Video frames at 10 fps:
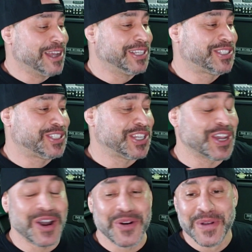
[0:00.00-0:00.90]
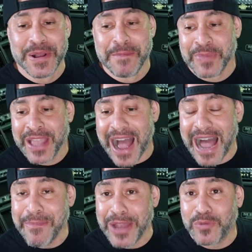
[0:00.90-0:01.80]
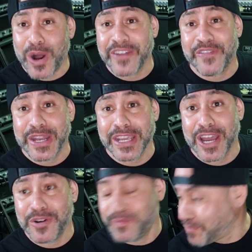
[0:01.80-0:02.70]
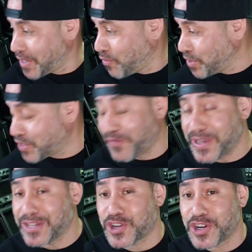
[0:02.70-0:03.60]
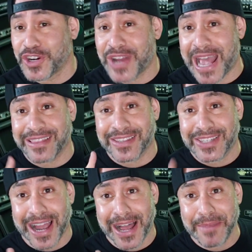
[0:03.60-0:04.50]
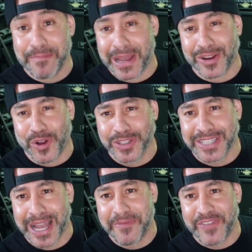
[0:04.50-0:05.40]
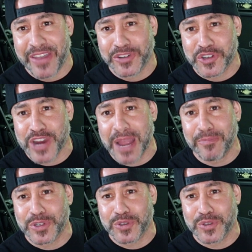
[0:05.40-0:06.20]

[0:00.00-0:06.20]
So I made one video which featured at the time my all-time favorite strap,